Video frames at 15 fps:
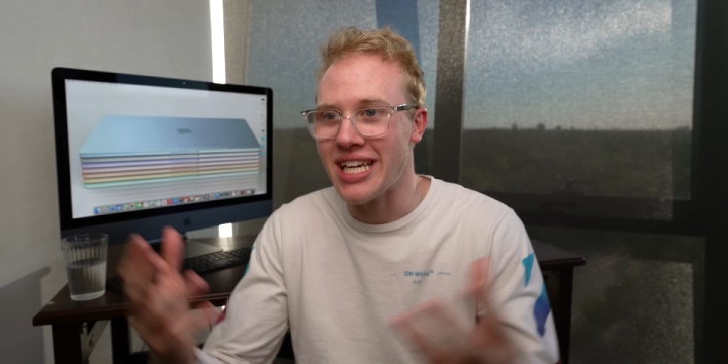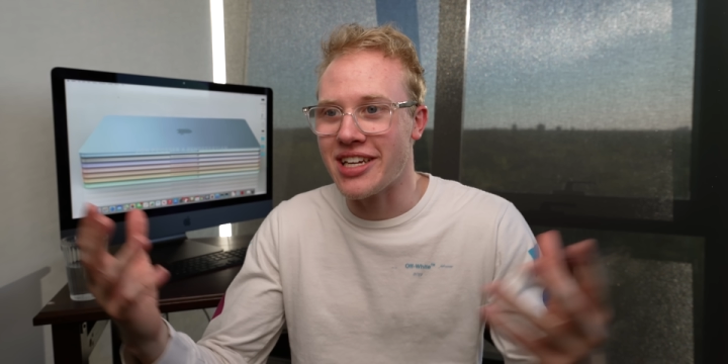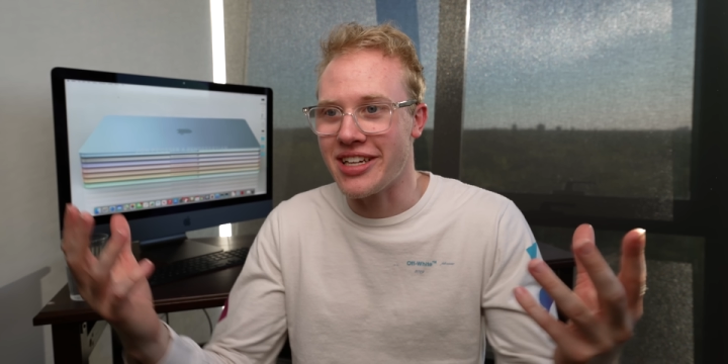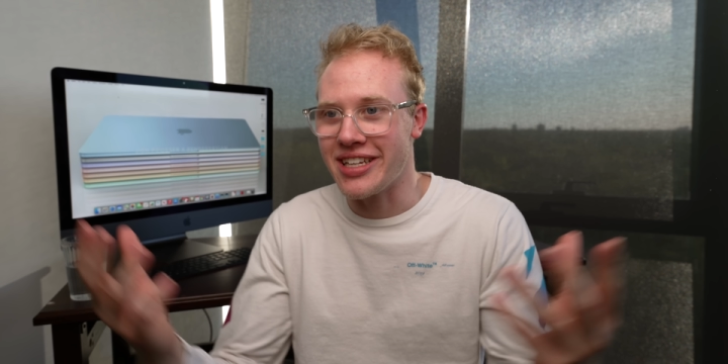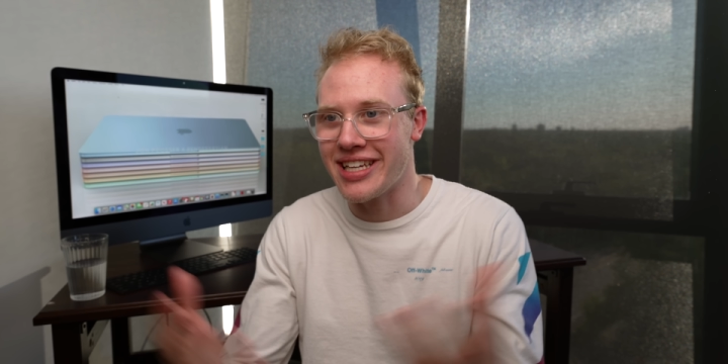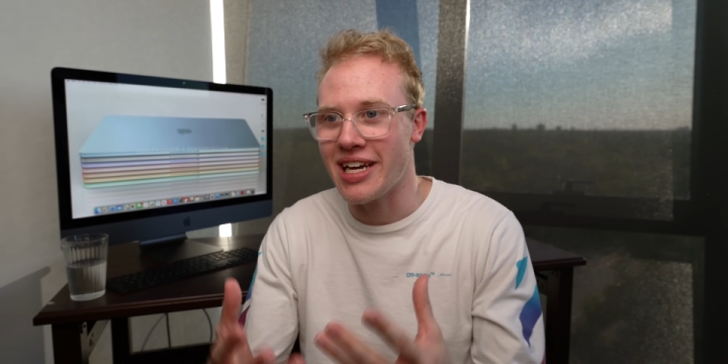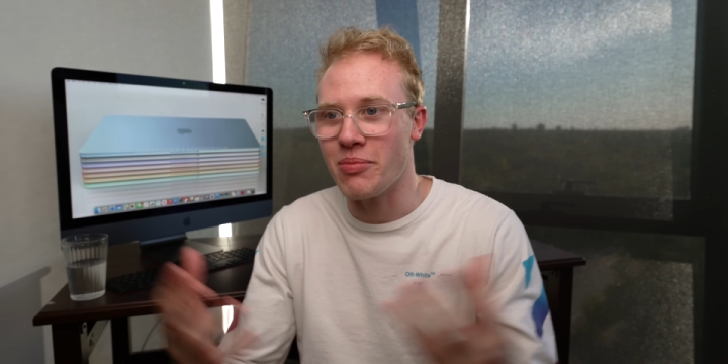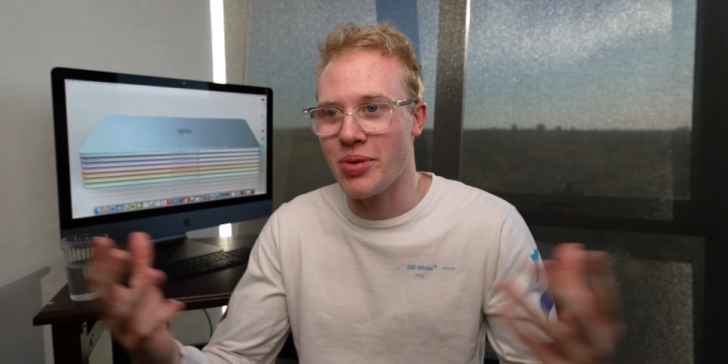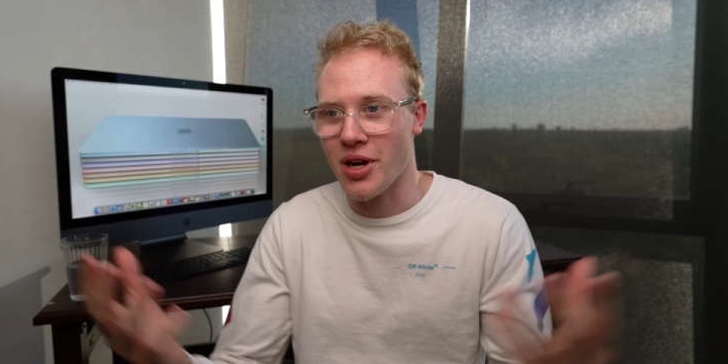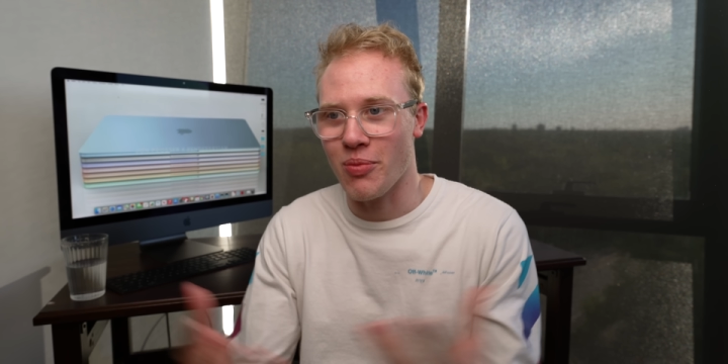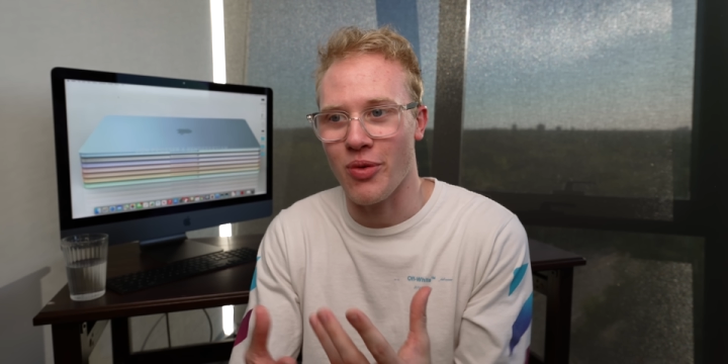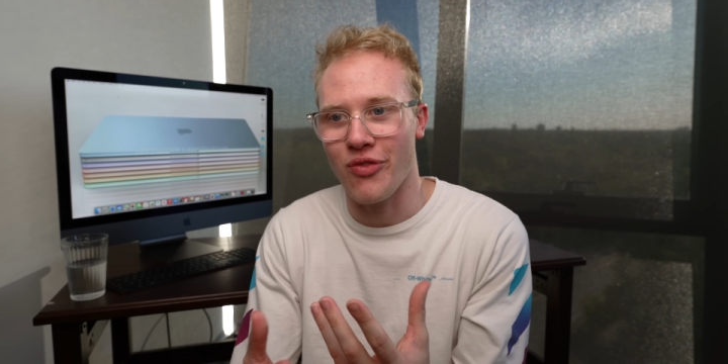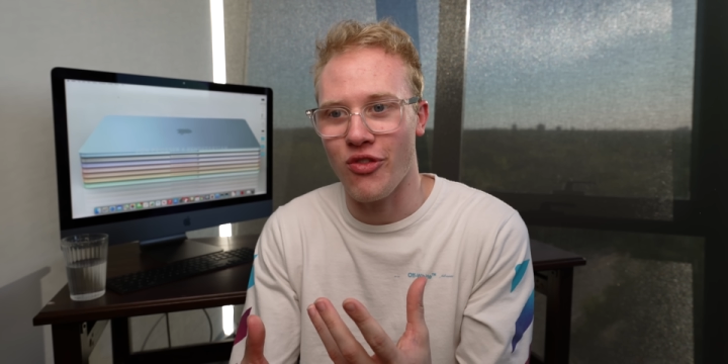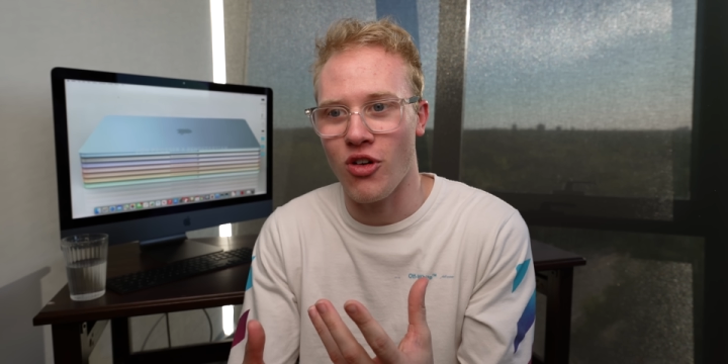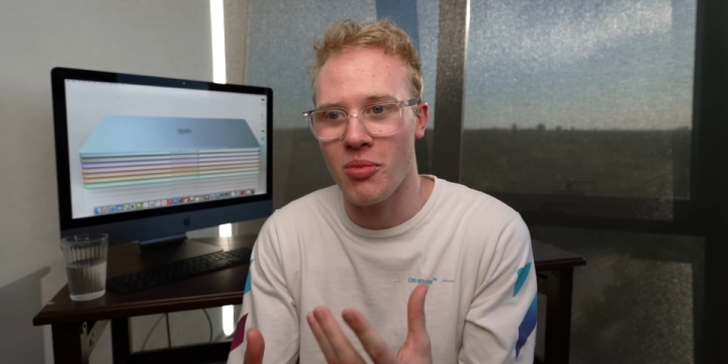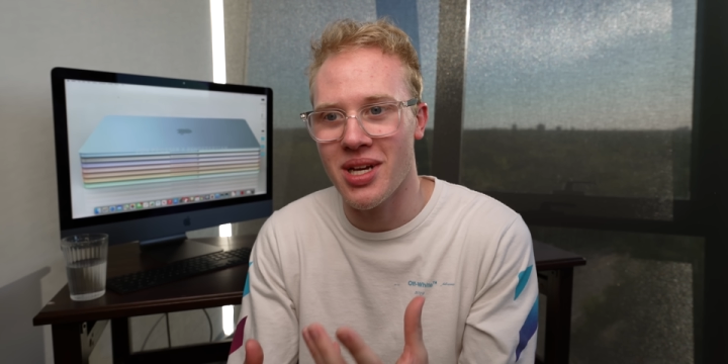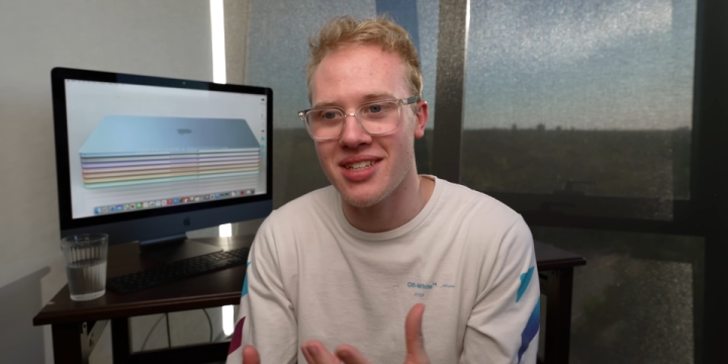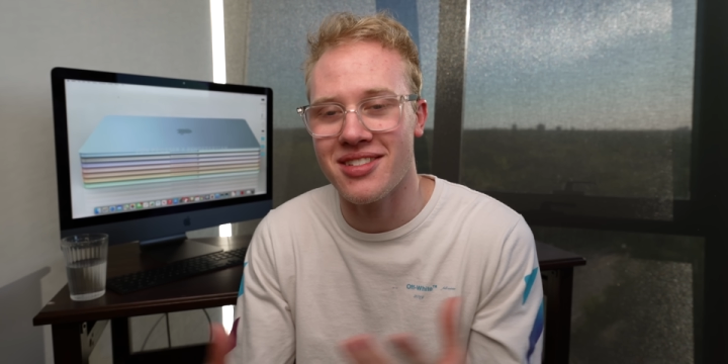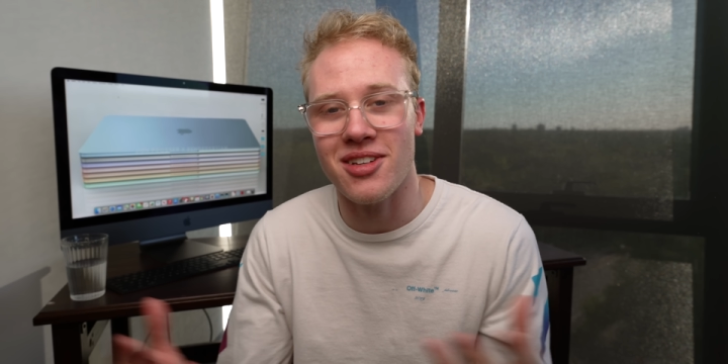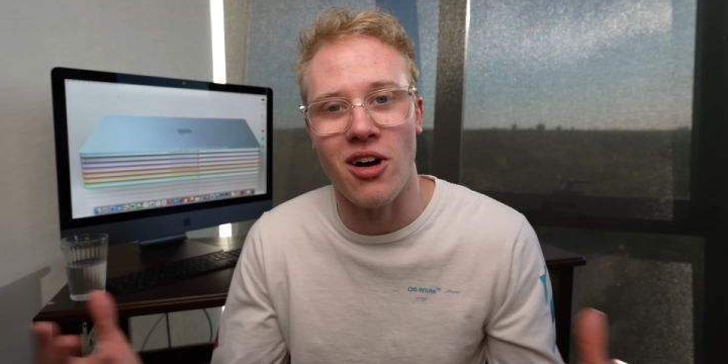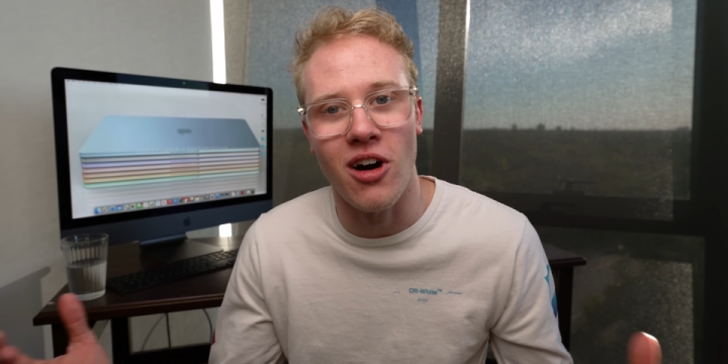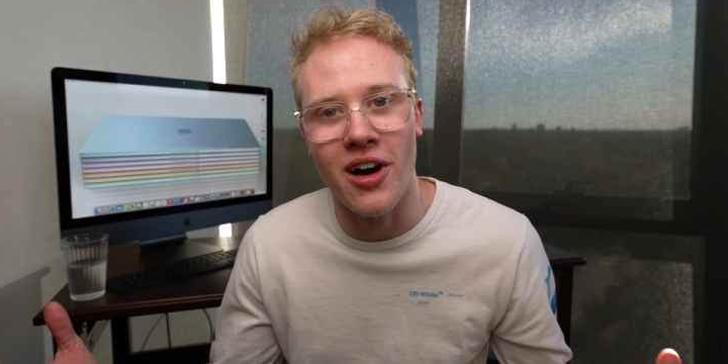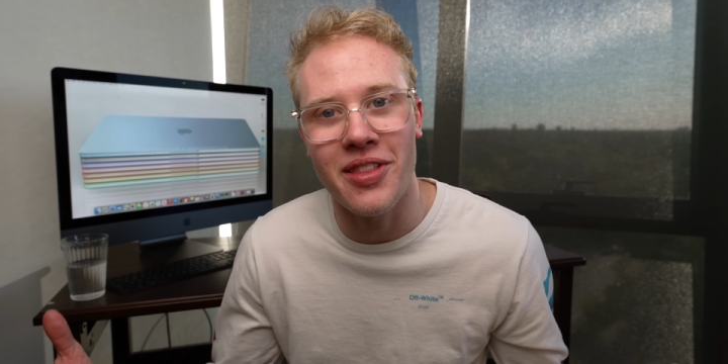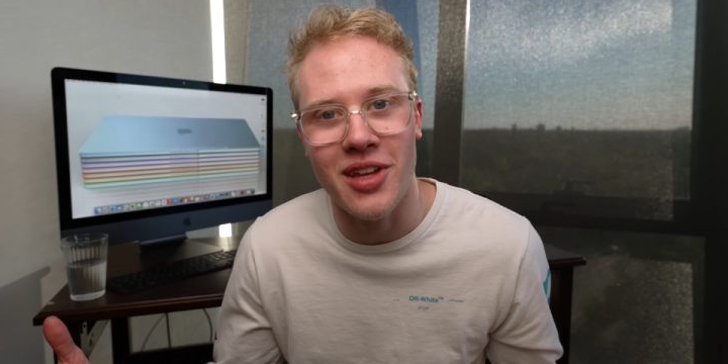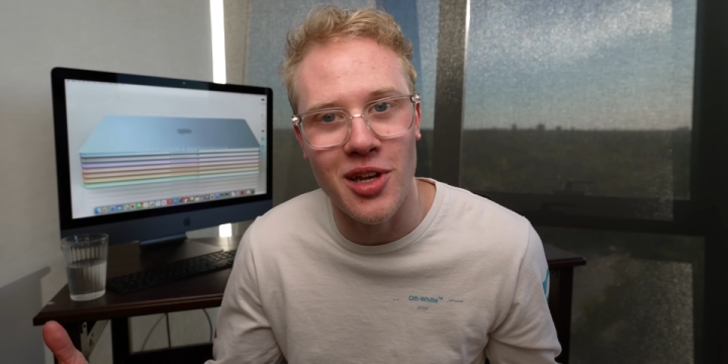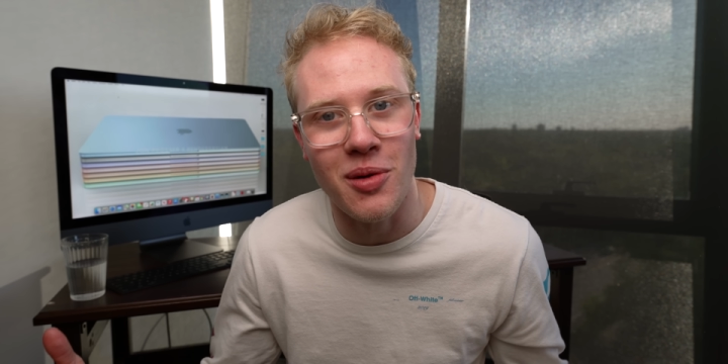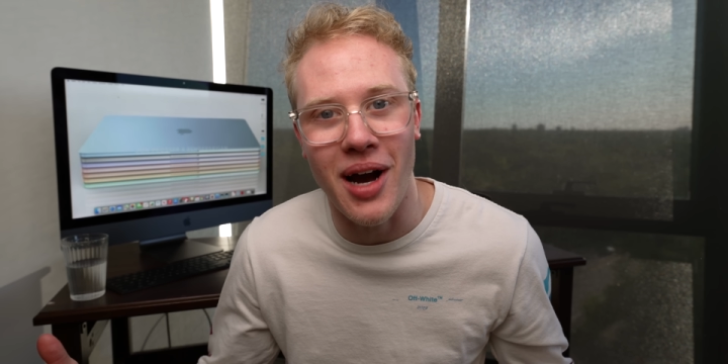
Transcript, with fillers: could get better performance on the new